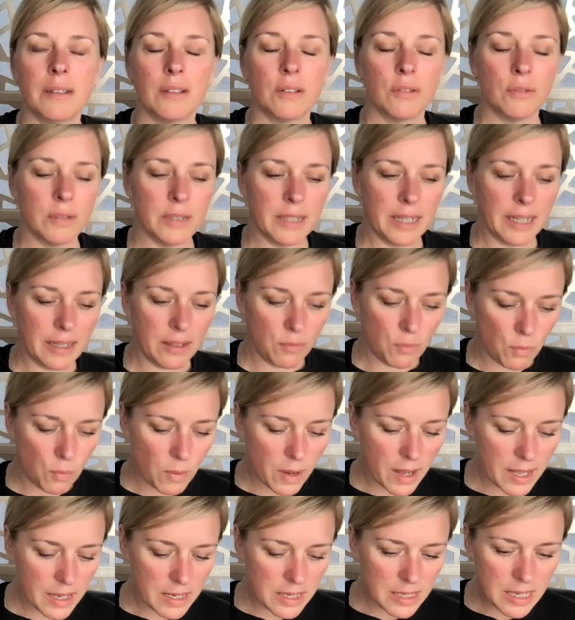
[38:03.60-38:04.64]
to create,
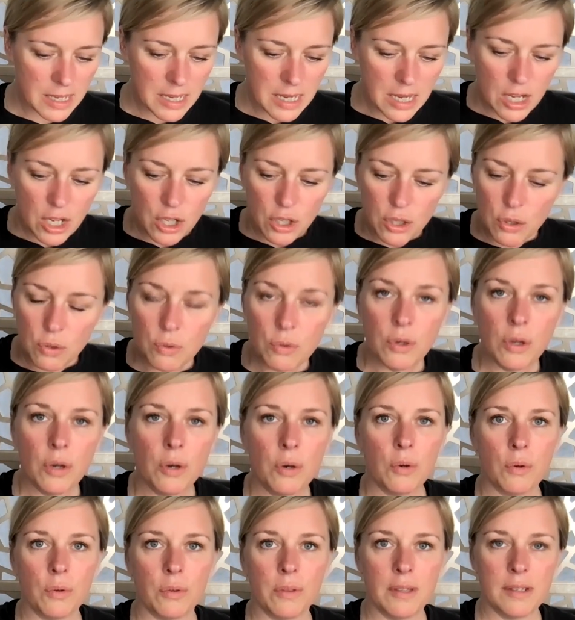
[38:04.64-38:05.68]
when you
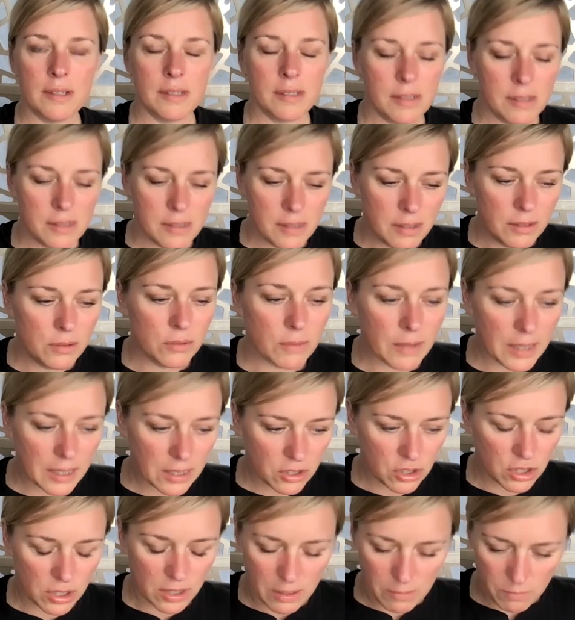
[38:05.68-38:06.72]
know this is the
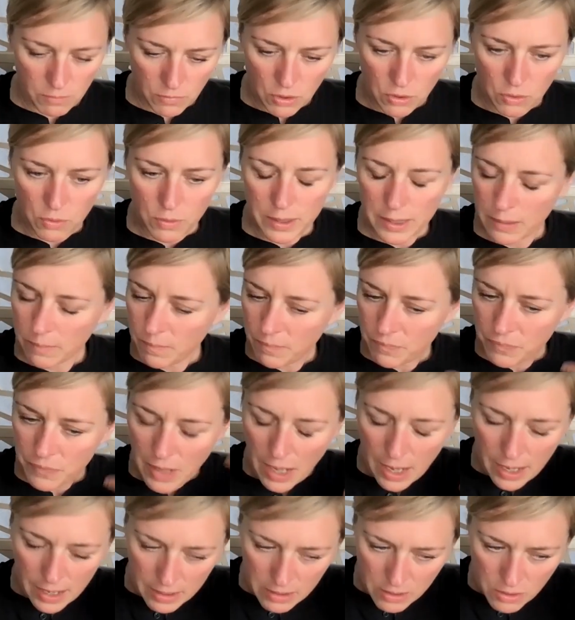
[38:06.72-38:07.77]
direction I'm going,
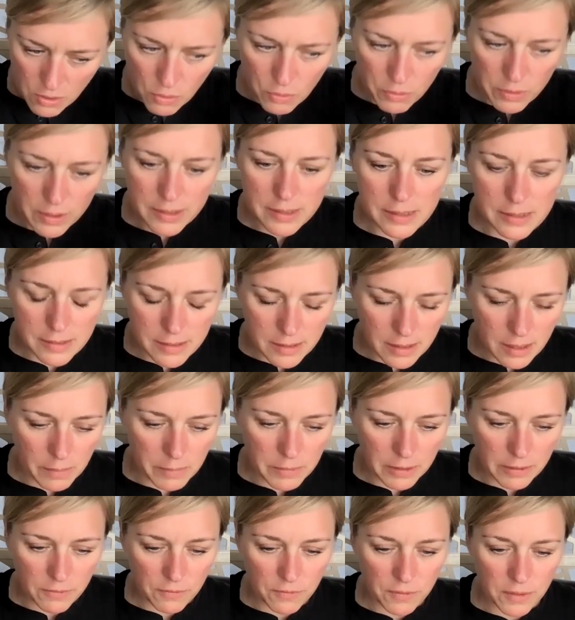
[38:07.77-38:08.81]
I know this is
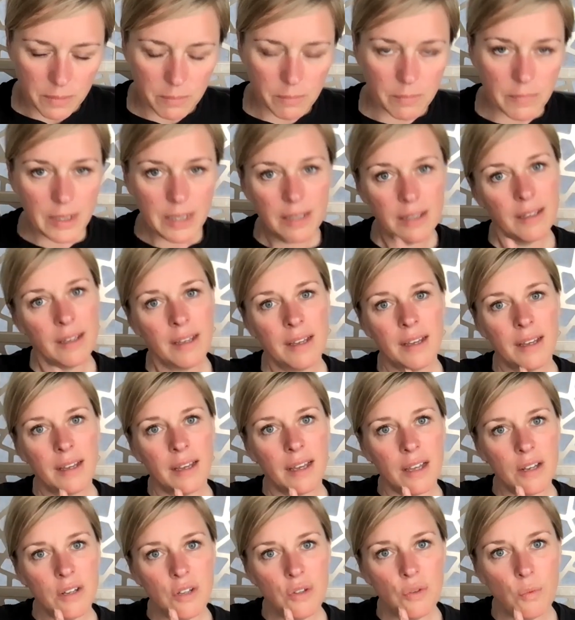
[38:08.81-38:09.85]
coming from me,
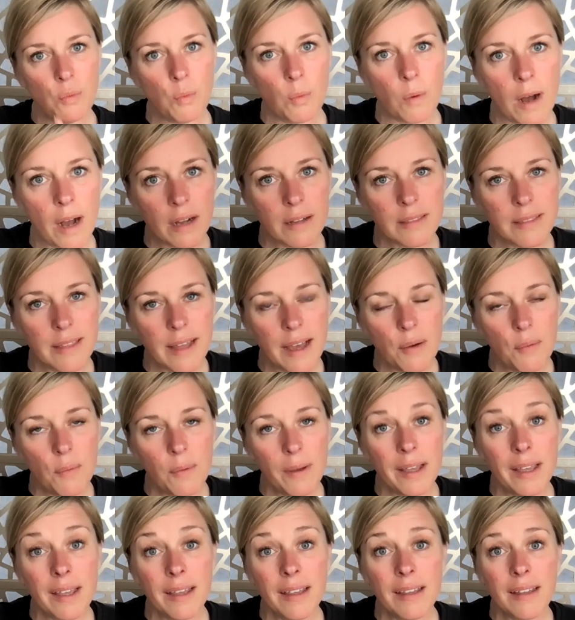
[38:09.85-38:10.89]
and you walk that
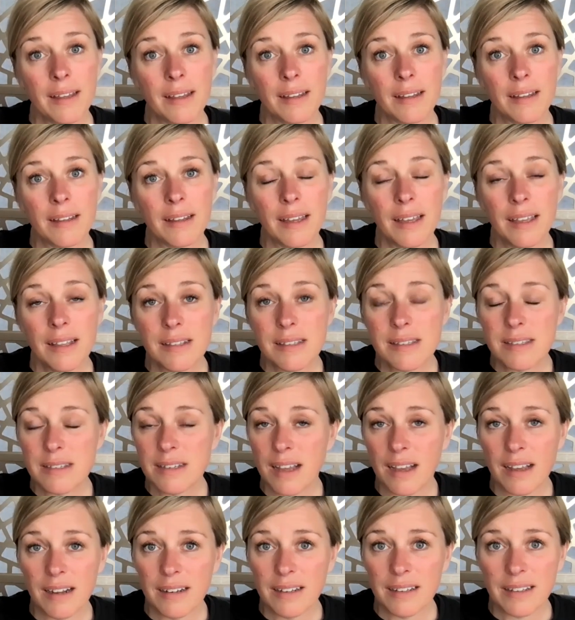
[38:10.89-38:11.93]
way, it's
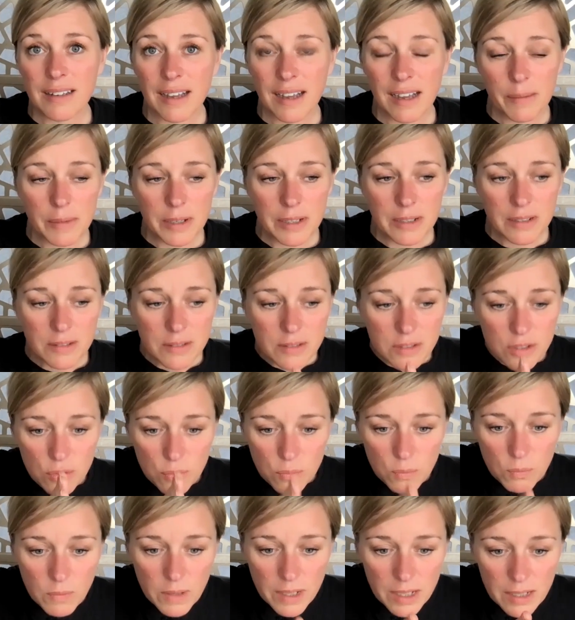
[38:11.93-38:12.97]
not uncommon
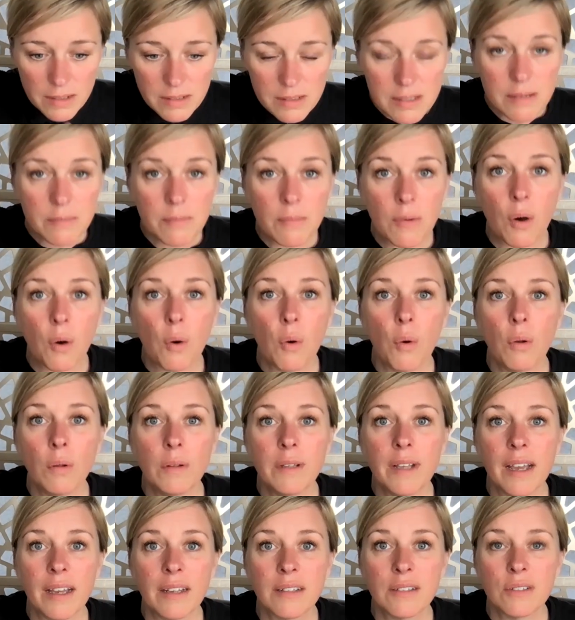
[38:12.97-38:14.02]
to hit some
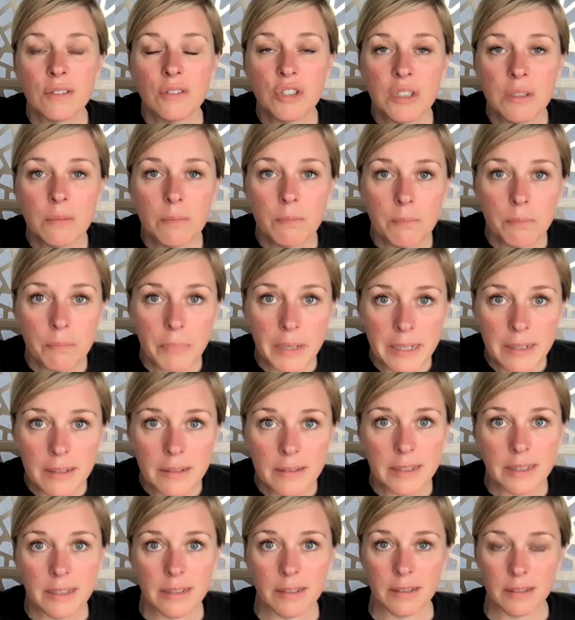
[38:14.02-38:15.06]
old energy
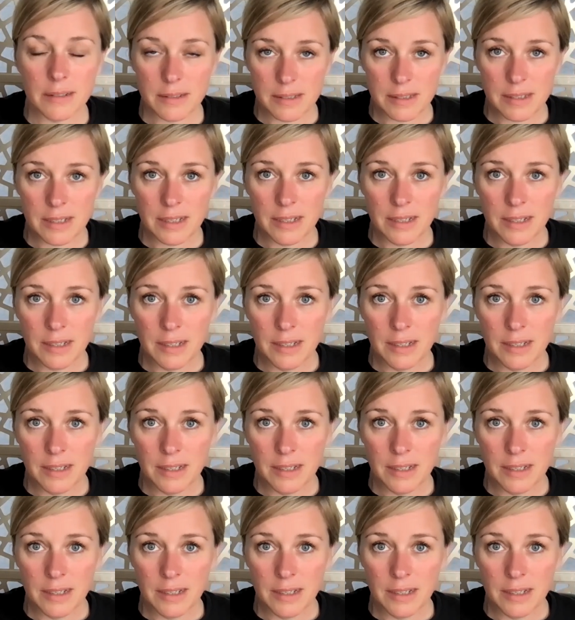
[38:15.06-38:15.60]
barriers.